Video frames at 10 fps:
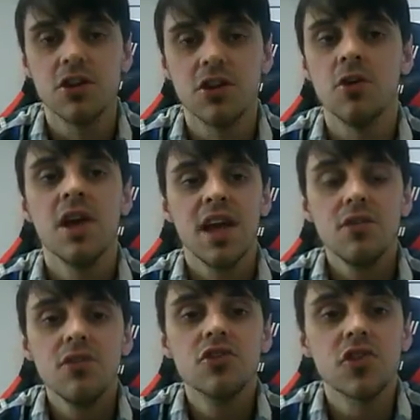You know,
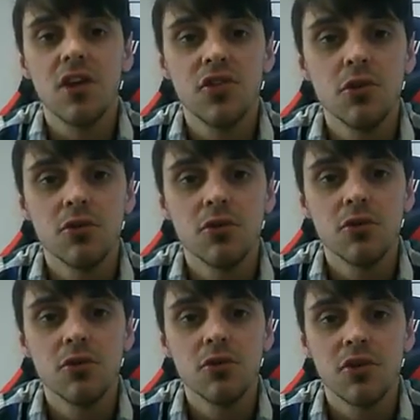even if you just get a
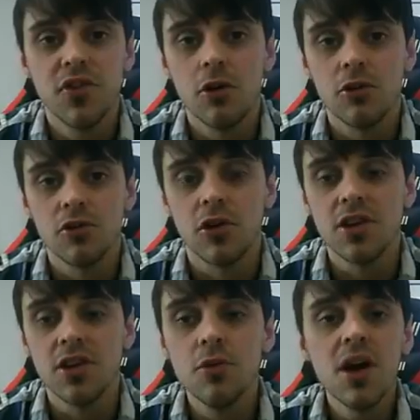few referrals,
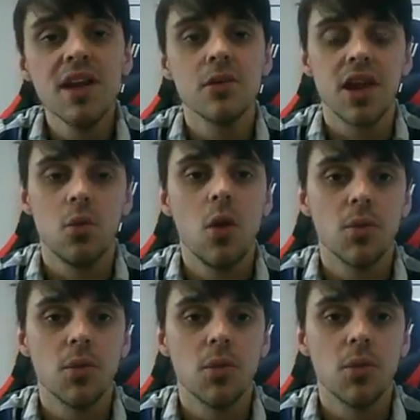right, you might end up
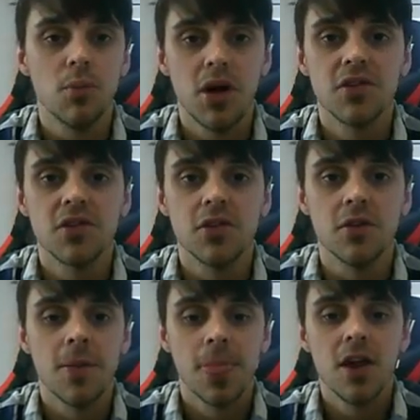getting one person